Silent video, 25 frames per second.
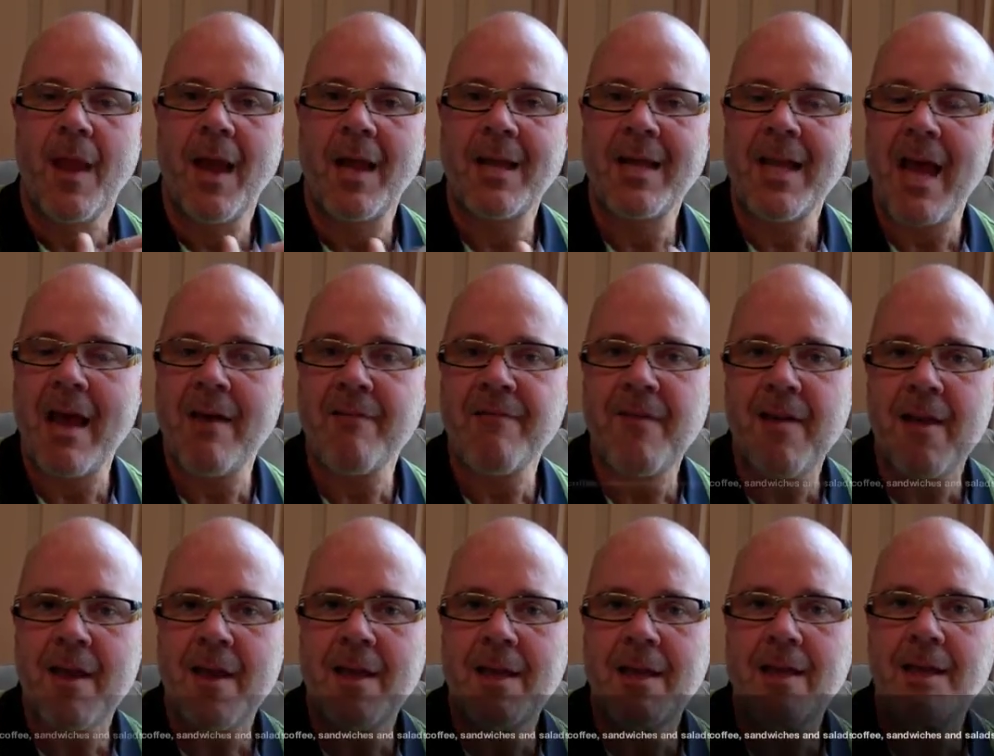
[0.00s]
A
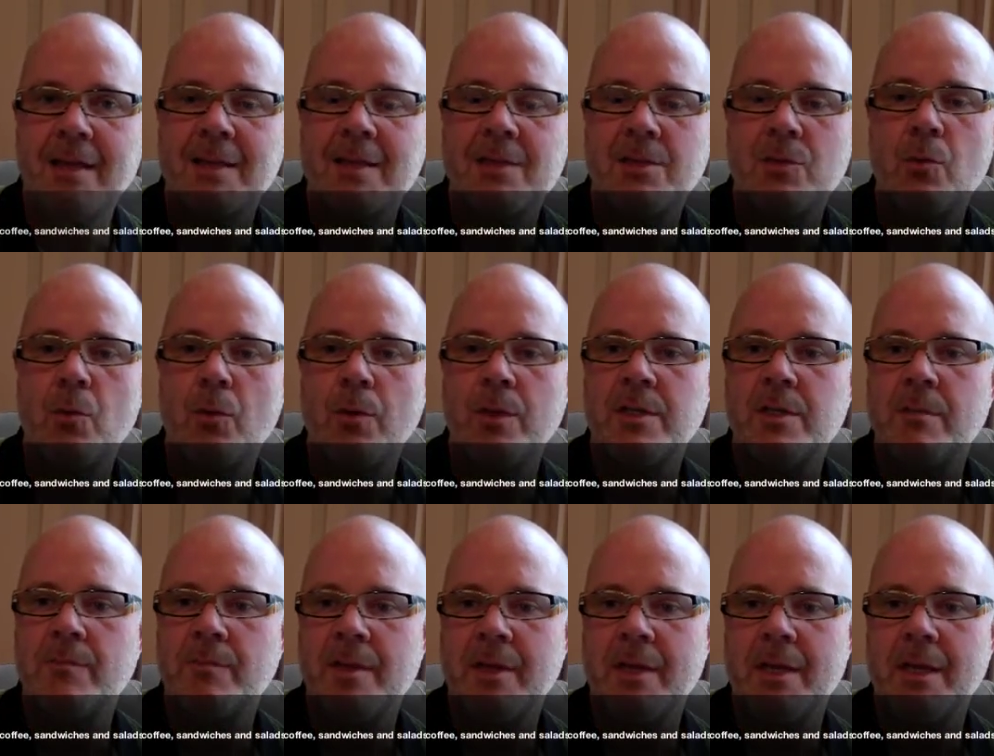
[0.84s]
cafe is going
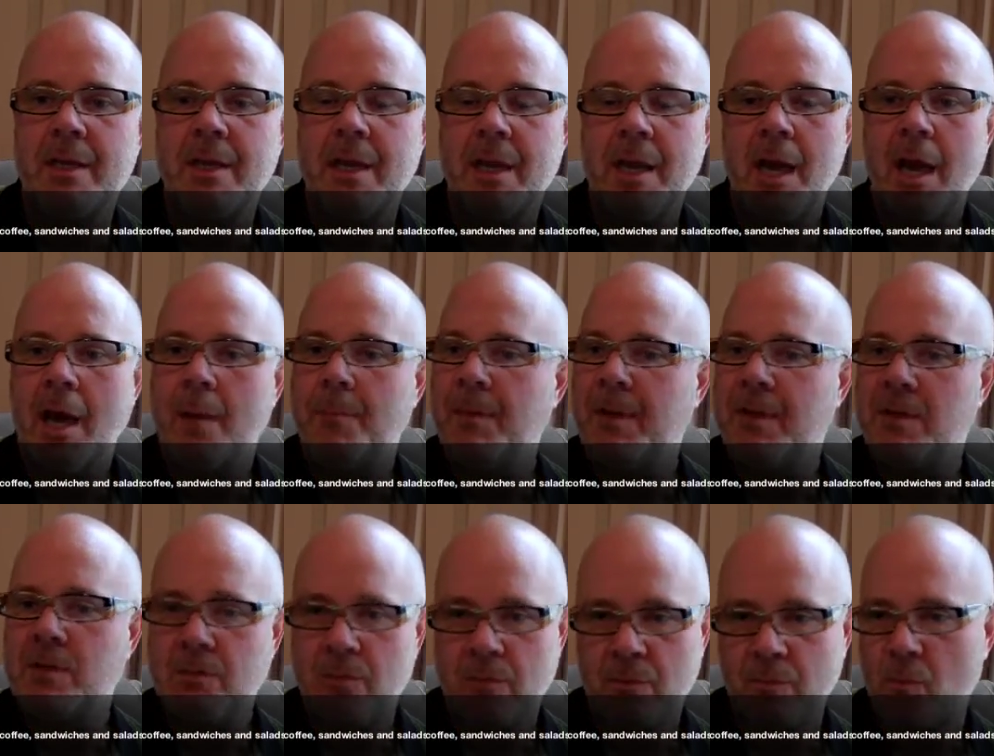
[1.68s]
to be a
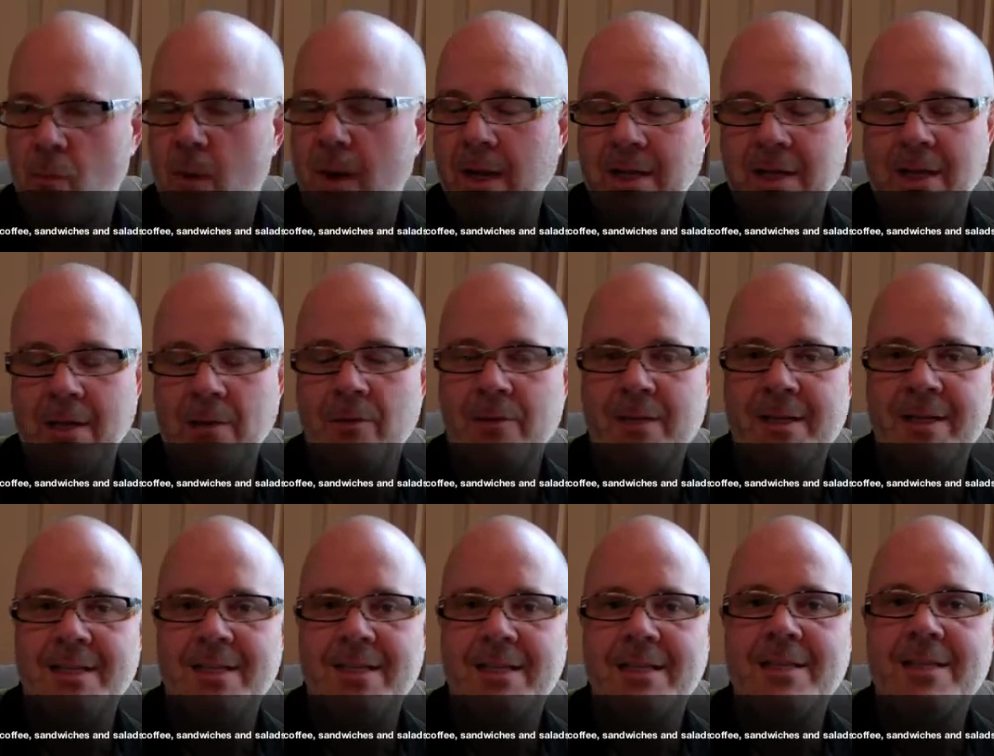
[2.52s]
place, quite
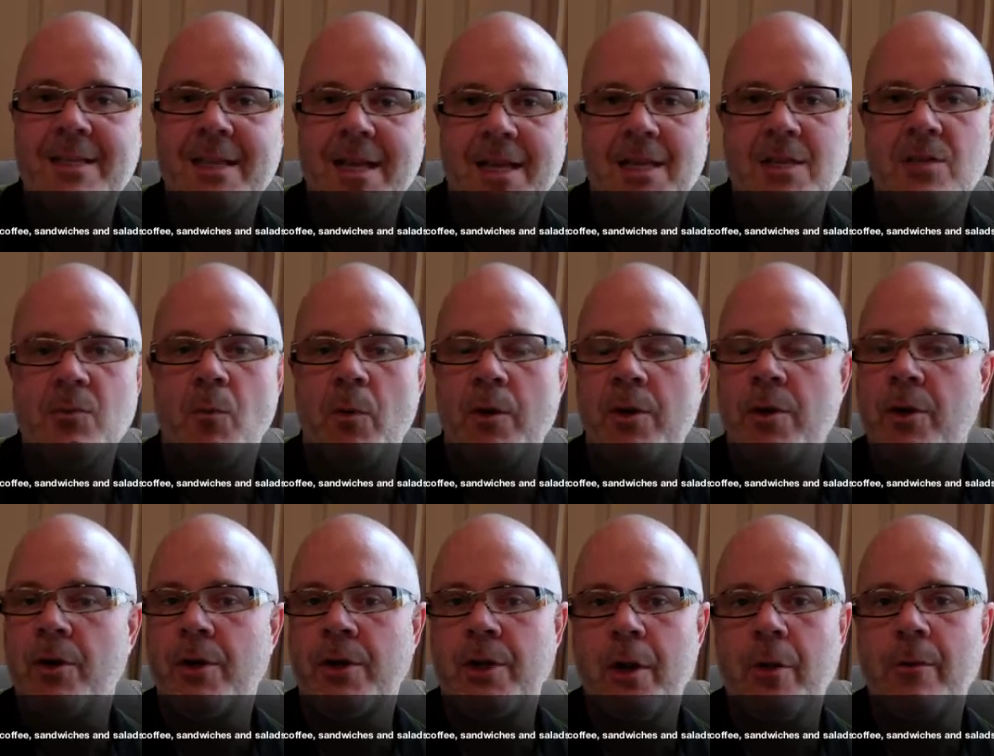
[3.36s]
literally as it says, where
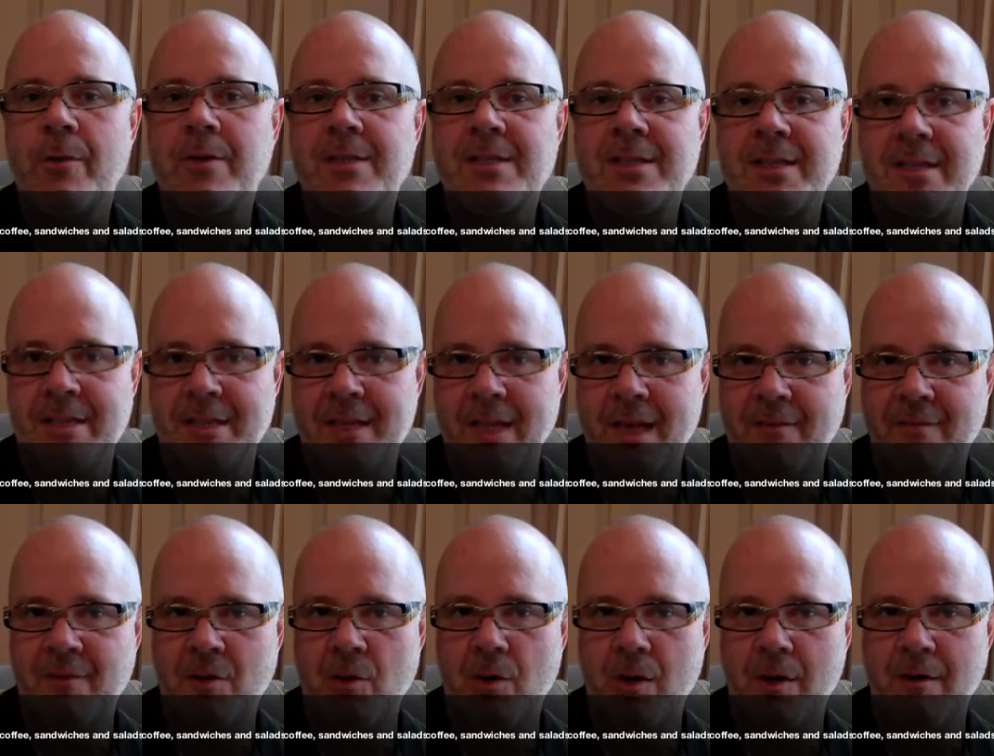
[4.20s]
you're going to go and sit and
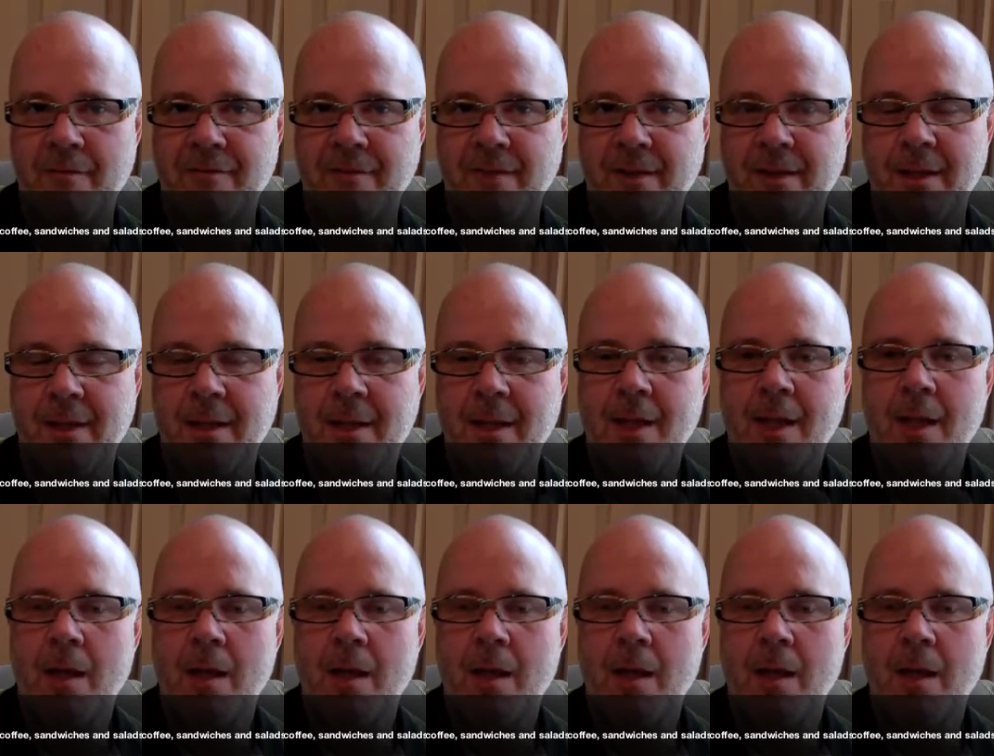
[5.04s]
have a coffee.